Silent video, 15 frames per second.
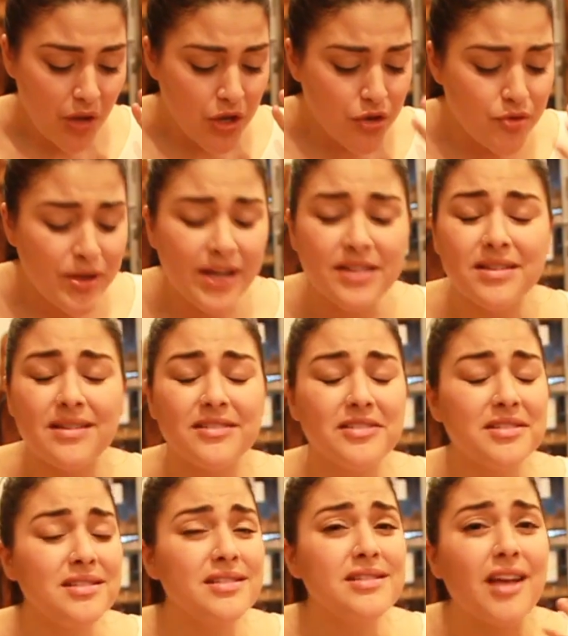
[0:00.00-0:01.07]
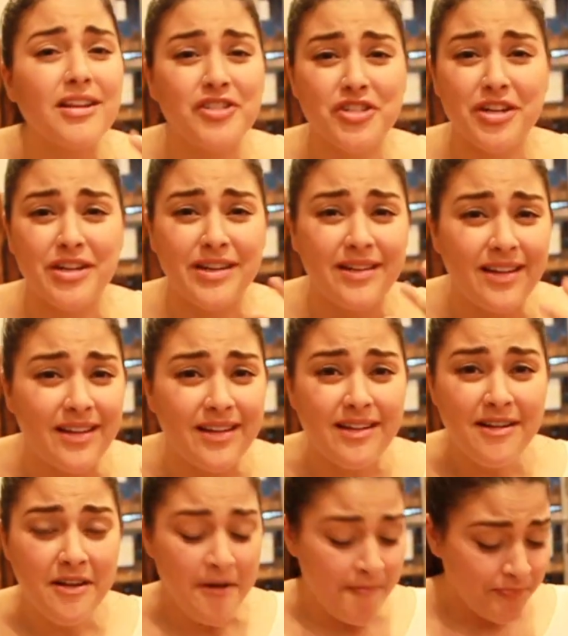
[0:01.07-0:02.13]
You get such a kick
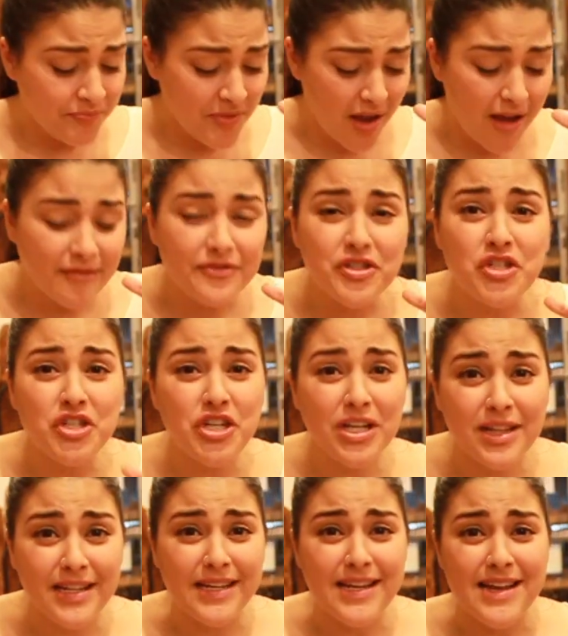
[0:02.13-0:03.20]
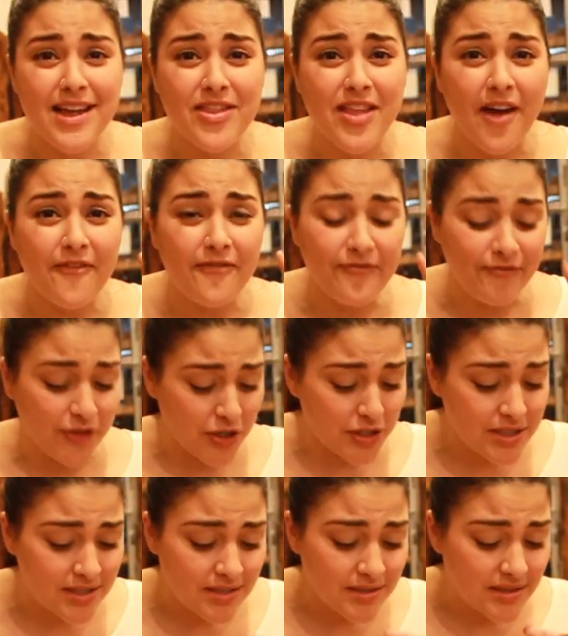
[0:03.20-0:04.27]
of chili in that
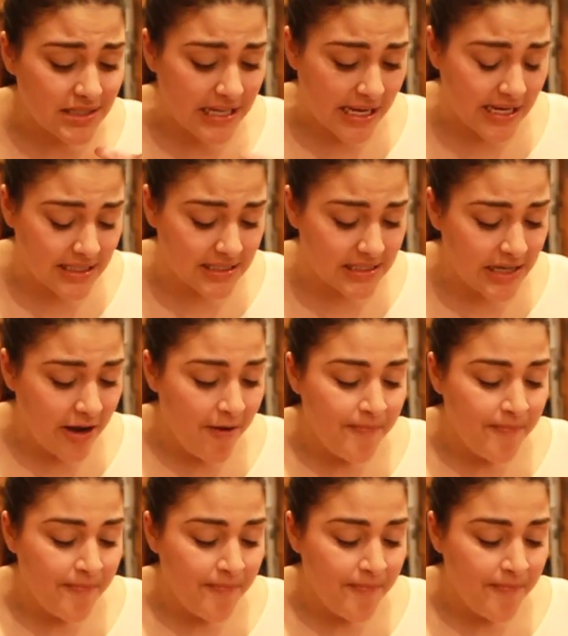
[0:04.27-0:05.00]
first taste.